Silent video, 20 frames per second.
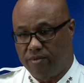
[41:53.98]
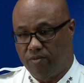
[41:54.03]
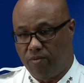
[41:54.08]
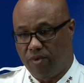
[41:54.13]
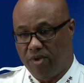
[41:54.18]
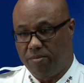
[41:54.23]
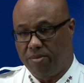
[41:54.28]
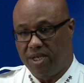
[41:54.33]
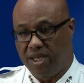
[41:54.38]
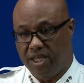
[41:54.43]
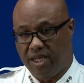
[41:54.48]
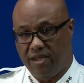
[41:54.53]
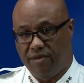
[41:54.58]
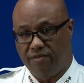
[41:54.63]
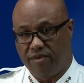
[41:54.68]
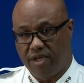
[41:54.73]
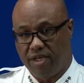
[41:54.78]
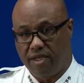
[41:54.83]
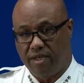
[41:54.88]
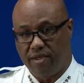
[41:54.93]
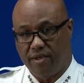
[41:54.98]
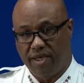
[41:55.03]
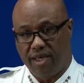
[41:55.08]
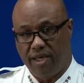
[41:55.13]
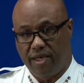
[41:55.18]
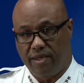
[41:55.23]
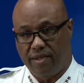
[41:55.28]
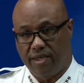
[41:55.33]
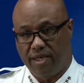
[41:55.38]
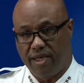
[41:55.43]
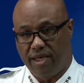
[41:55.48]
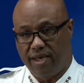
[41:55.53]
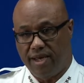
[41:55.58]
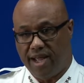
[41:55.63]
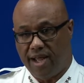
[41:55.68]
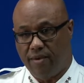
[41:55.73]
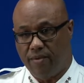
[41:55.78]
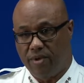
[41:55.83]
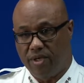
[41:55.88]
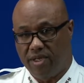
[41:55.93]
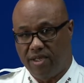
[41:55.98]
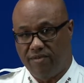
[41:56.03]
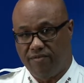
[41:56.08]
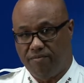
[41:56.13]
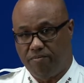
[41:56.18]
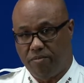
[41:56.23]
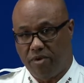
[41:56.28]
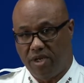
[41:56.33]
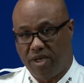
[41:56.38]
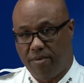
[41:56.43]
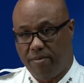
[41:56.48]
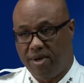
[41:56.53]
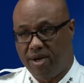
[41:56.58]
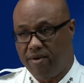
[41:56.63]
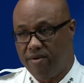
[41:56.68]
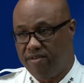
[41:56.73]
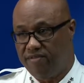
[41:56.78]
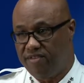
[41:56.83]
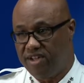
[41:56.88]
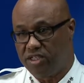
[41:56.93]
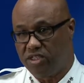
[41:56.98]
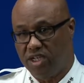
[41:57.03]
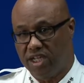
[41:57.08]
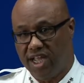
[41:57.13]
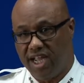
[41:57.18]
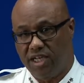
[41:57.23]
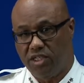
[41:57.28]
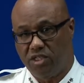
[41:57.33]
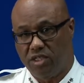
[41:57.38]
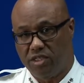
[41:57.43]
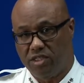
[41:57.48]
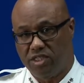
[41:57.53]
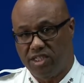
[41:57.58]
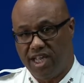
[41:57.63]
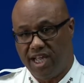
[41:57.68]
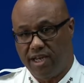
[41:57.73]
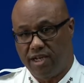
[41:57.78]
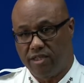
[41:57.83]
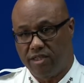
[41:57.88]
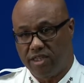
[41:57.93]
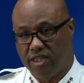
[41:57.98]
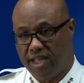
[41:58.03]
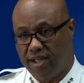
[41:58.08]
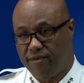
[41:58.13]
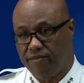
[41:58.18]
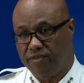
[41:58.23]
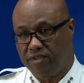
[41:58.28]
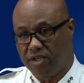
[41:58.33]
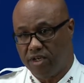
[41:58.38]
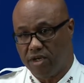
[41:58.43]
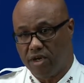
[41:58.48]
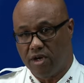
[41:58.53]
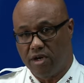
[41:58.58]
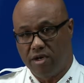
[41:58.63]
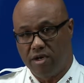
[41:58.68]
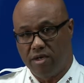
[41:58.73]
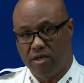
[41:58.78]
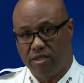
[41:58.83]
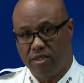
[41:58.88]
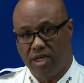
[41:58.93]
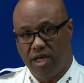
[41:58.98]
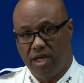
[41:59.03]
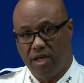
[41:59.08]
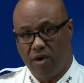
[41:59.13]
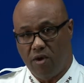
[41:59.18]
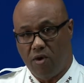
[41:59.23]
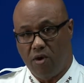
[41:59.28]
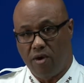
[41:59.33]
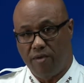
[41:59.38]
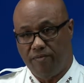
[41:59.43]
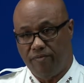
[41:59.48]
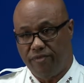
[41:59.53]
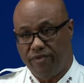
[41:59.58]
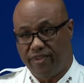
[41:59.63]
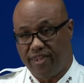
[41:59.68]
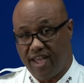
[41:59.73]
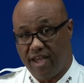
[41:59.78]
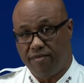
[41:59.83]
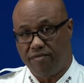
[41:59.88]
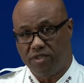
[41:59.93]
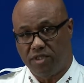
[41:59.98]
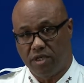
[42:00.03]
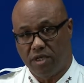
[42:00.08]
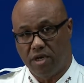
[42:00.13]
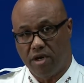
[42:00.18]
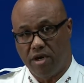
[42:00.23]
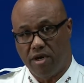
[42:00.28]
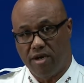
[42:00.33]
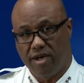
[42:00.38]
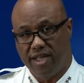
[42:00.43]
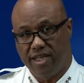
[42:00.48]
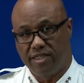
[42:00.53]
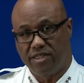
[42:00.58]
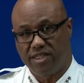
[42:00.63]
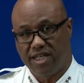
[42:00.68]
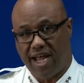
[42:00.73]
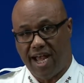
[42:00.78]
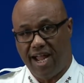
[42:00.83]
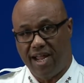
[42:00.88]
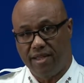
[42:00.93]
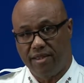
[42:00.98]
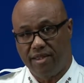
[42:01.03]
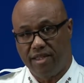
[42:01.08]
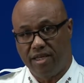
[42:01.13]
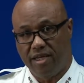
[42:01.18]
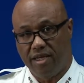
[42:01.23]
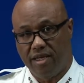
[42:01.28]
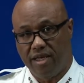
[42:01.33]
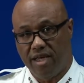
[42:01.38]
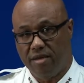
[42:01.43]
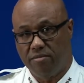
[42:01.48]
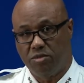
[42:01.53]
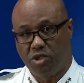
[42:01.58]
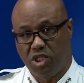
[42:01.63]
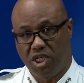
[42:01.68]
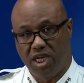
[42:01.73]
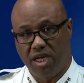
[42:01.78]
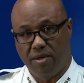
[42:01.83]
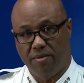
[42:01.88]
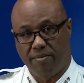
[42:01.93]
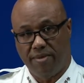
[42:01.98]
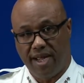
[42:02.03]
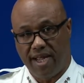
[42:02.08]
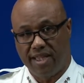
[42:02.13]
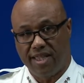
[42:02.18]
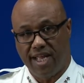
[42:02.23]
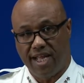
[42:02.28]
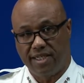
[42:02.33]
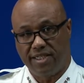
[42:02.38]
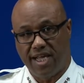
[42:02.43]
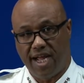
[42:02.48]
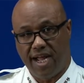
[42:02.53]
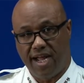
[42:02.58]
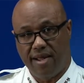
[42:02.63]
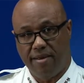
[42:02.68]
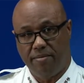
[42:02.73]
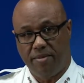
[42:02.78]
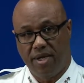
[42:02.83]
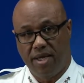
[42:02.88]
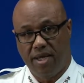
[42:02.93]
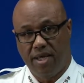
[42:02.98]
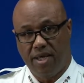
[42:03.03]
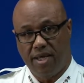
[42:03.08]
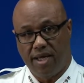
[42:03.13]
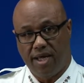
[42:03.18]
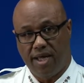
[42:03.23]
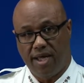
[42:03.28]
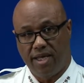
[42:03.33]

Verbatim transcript: we believe in, in our in preliminary investigations that a theft occurred or thefts occurred inside the MGM at that time. Uh,